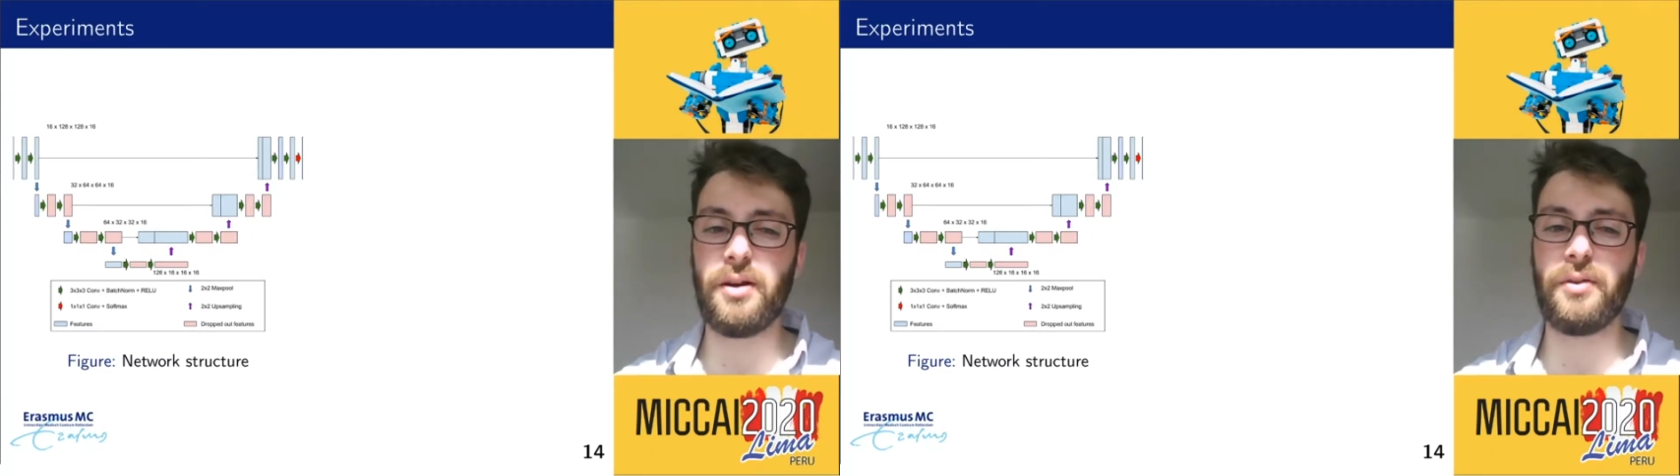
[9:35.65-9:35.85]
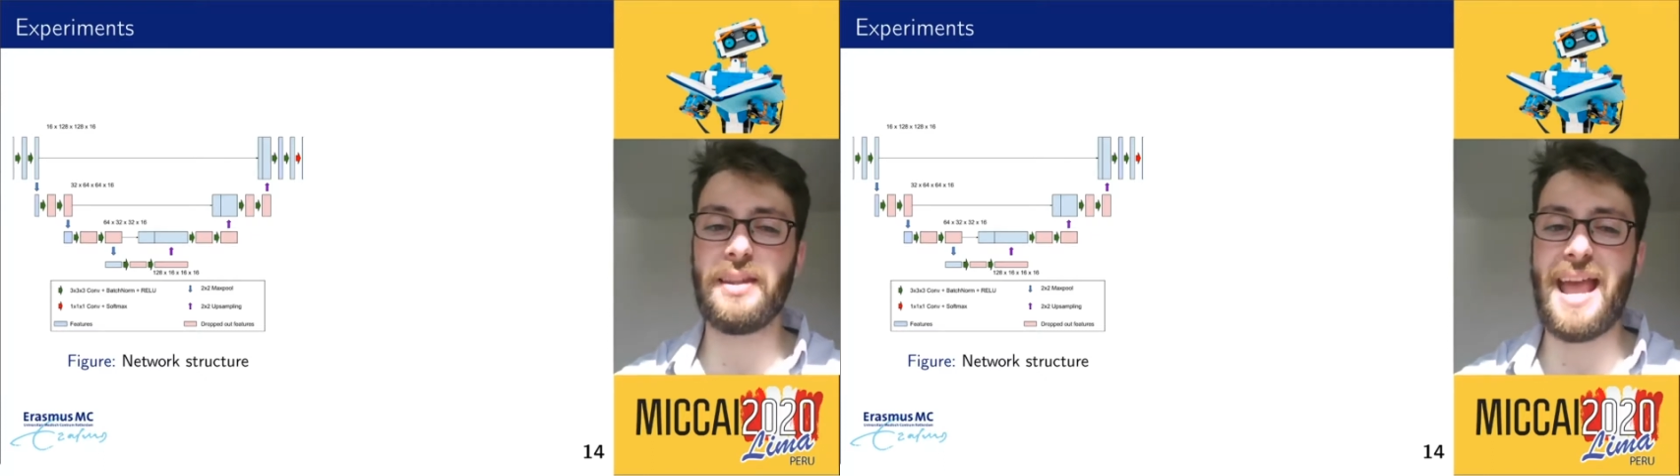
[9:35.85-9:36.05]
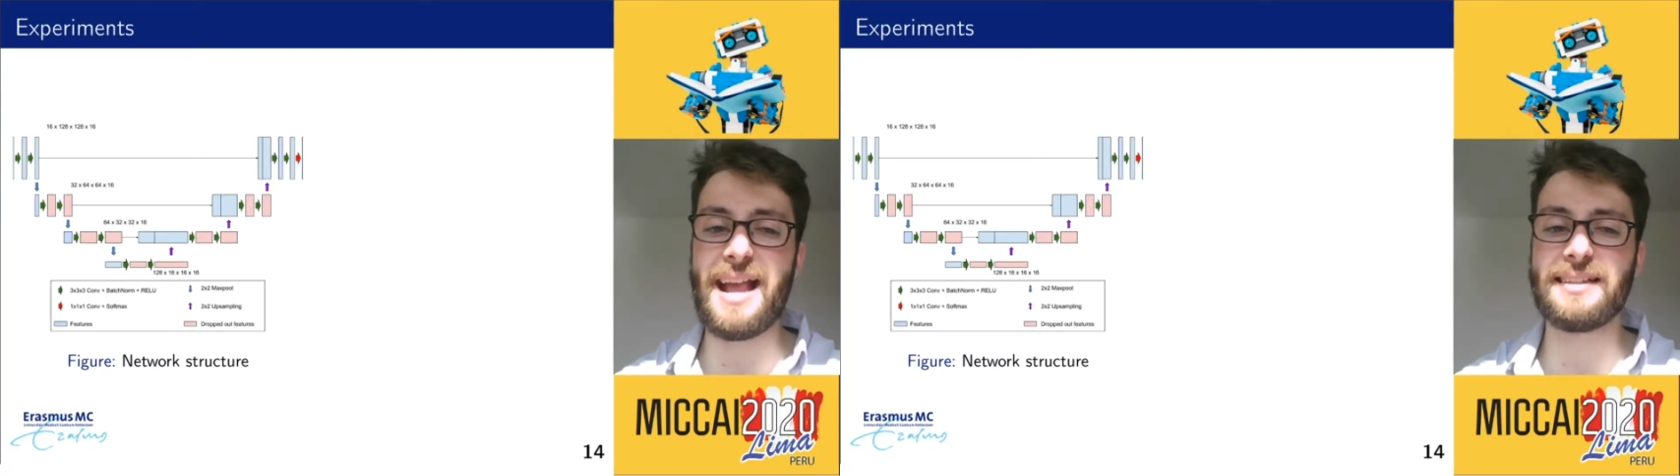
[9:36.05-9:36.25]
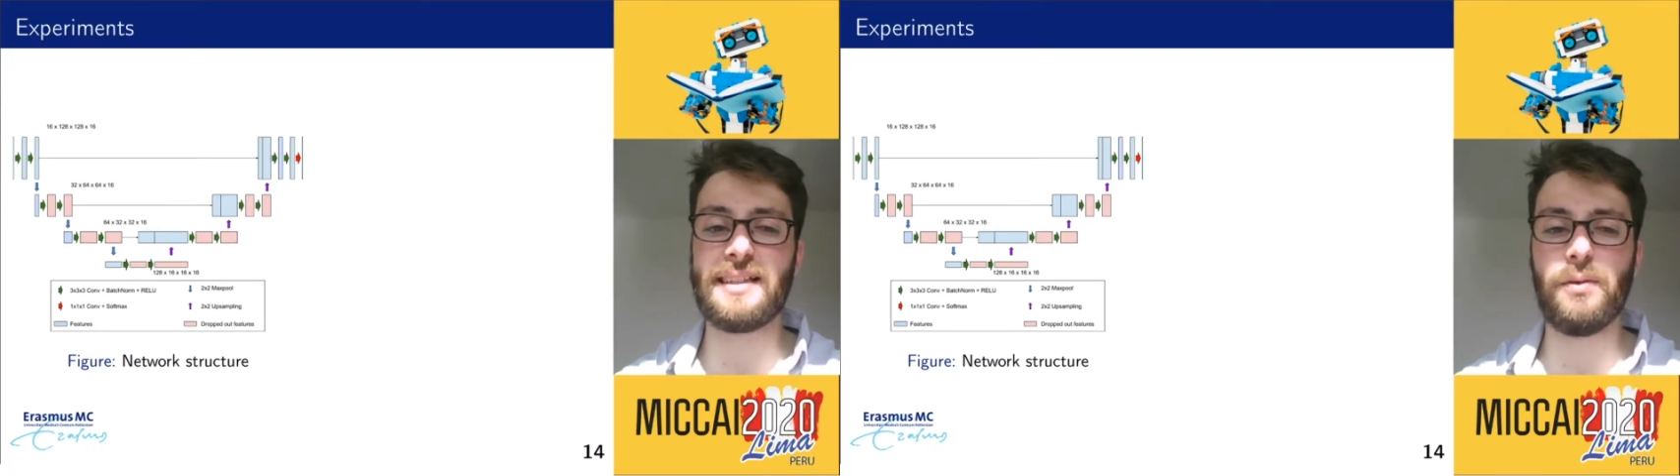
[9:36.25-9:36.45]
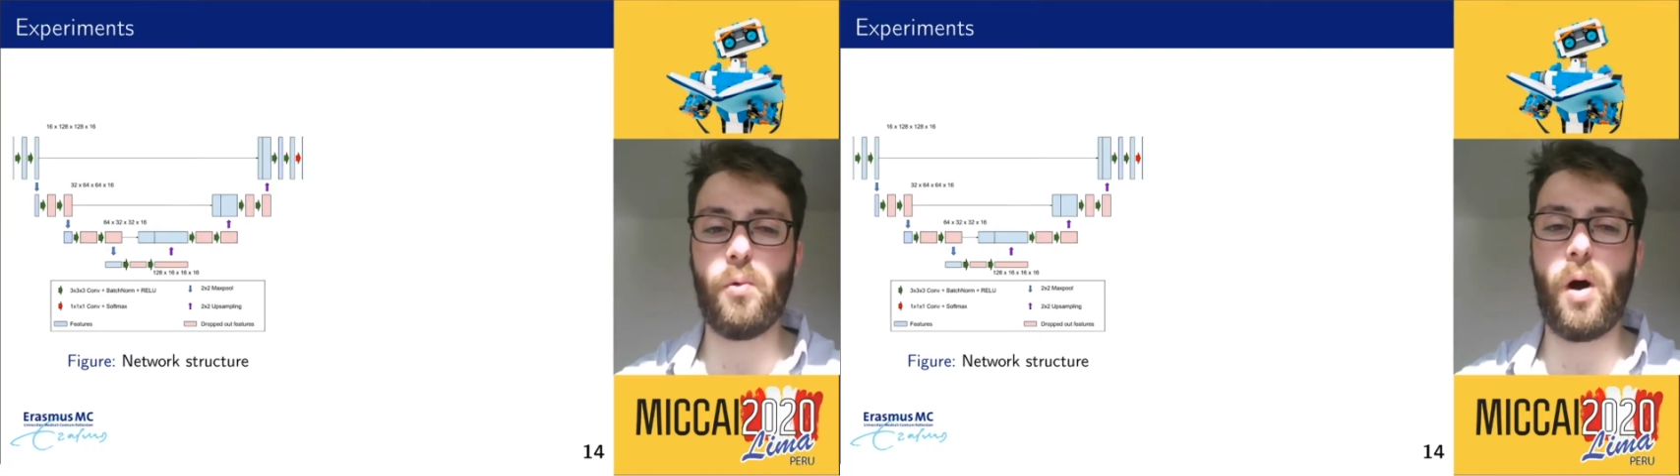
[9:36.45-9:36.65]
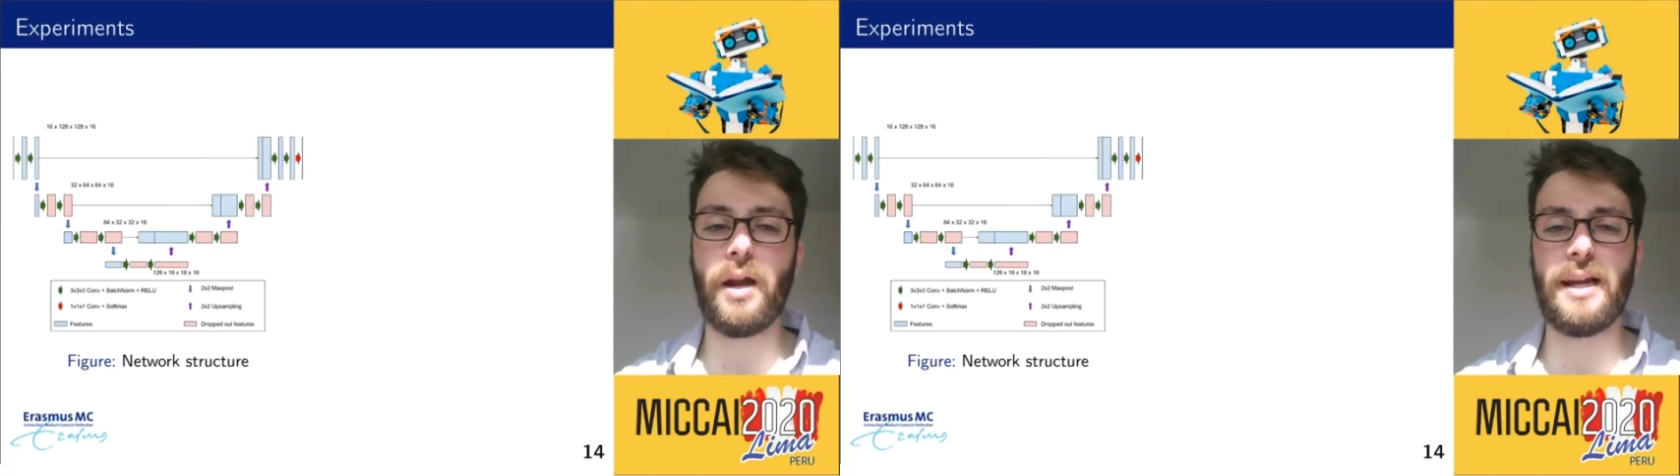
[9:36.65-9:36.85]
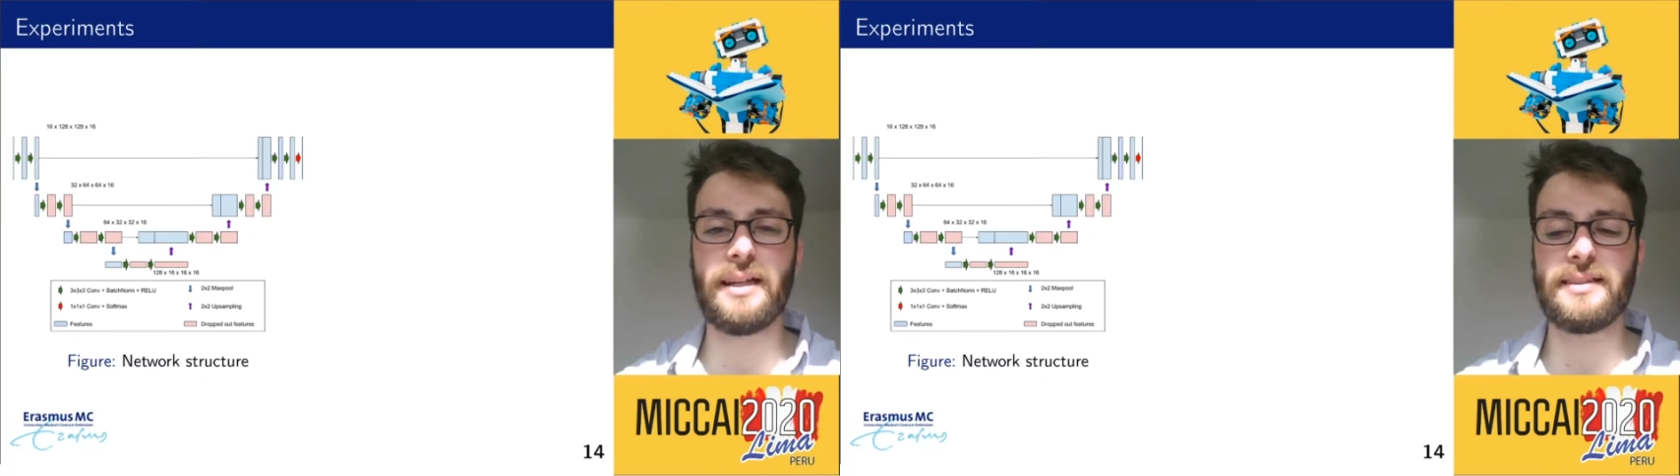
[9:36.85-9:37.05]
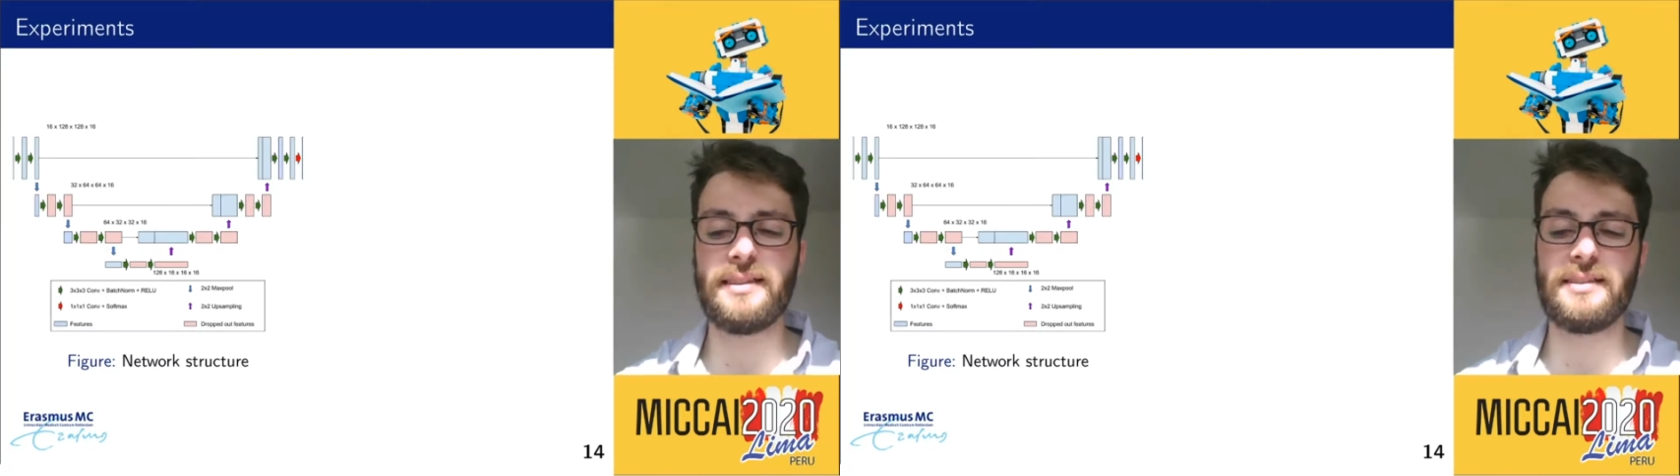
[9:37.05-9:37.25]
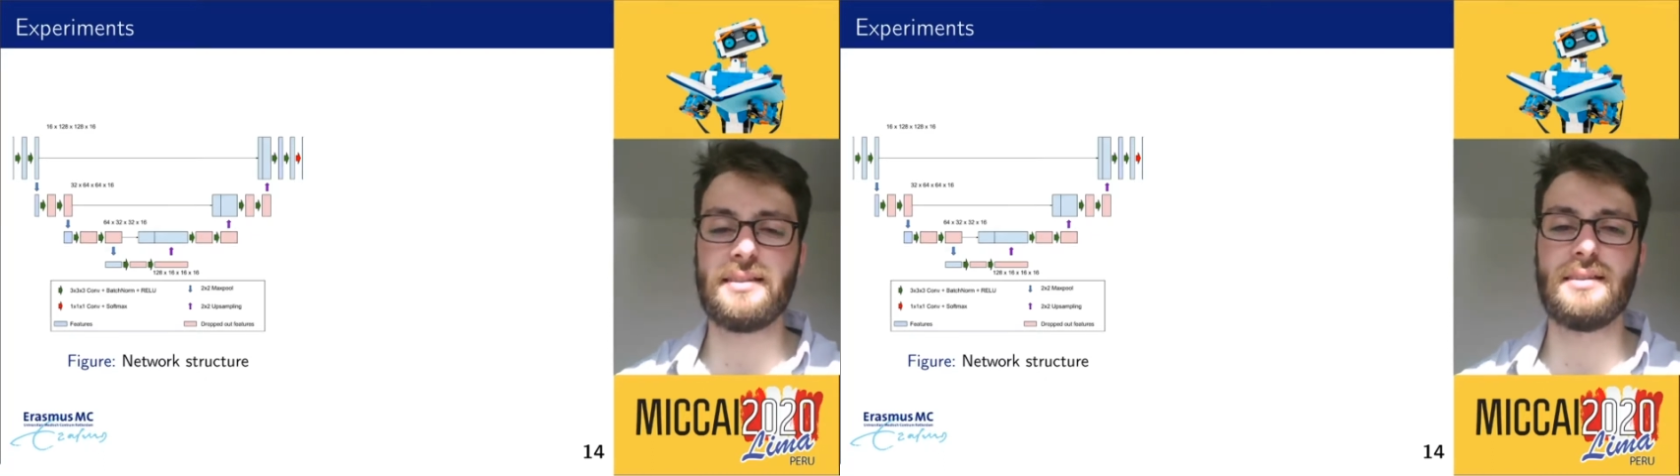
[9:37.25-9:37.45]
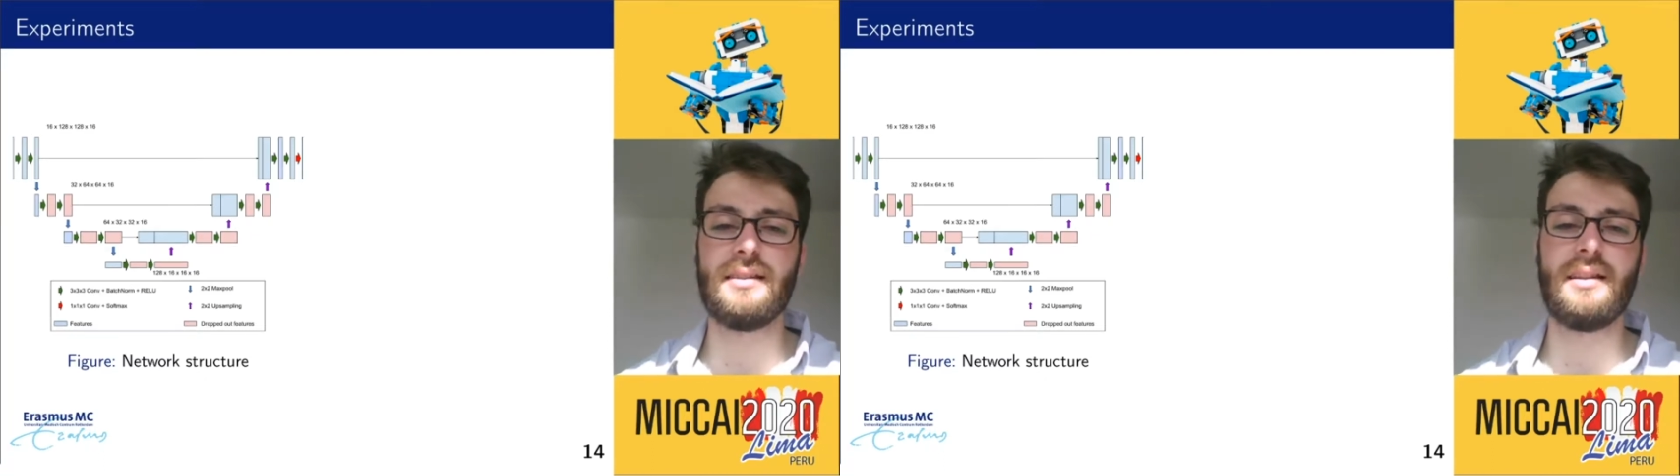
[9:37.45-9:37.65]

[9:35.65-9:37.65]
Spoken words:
on X and Y axis.